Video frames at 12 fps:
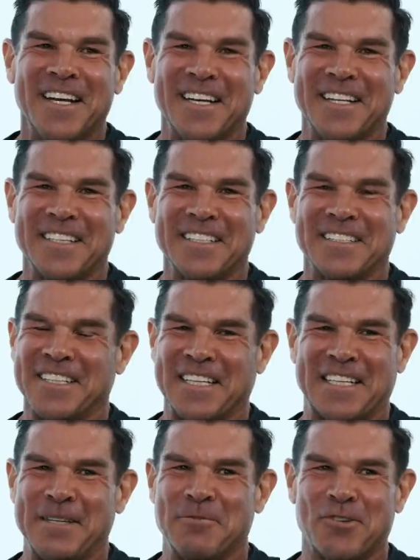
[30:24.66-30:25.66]
anything to
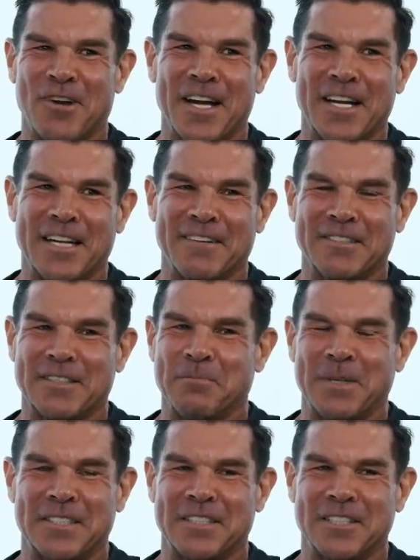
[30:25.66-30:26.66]
like keep trying. I was the
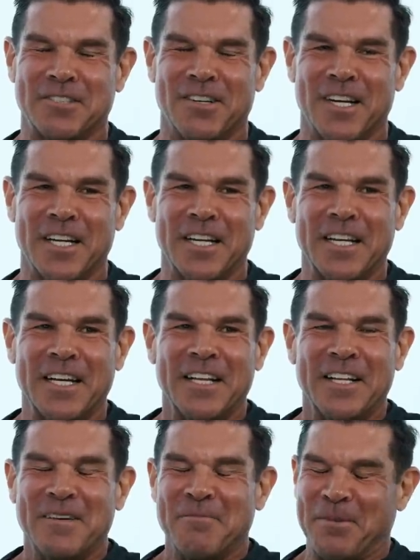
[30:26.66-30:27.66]
best at trying.
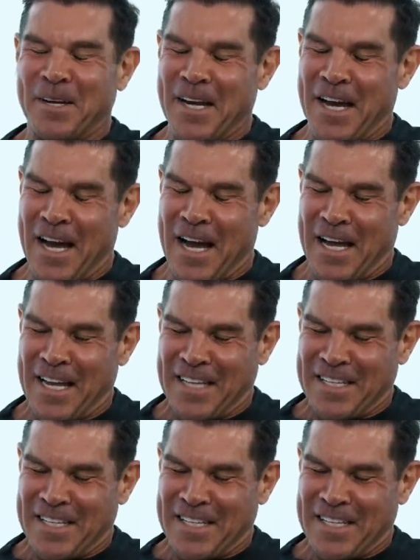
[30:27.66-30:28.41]
But uh,